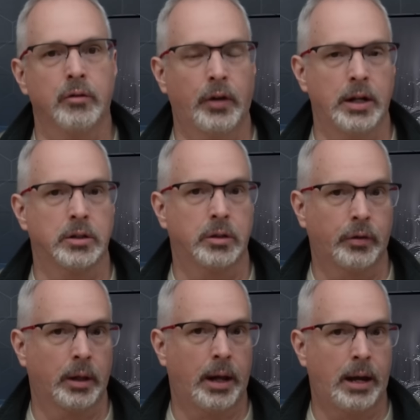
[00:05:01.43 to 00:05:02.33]
phases
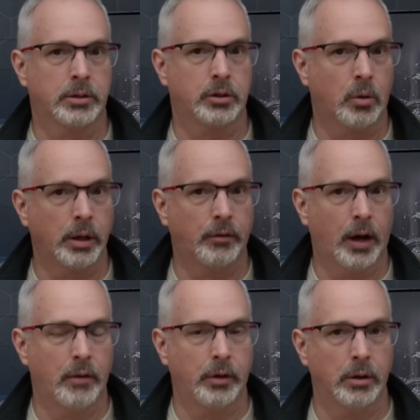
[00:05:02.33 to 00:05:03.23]
for the last
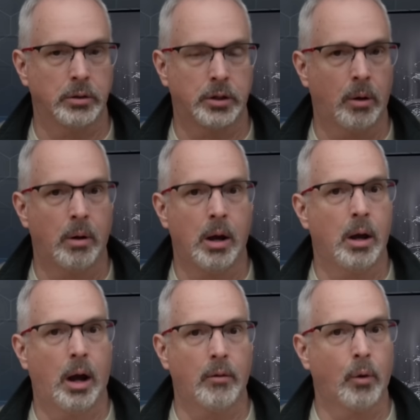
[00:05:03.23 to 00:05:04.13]
25 years. So
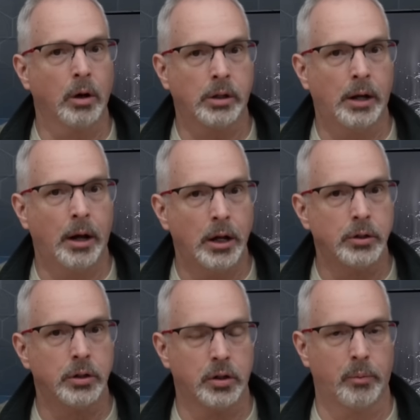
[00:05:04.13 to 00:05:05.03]
I've worked on
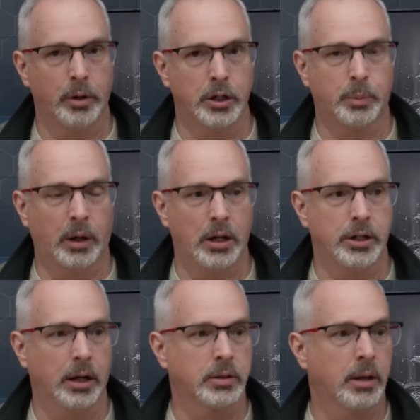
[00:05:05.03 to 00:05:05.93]
hundreds of bridge
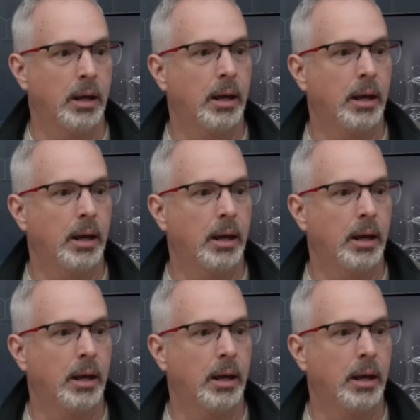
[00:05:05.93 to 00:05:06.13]
projects.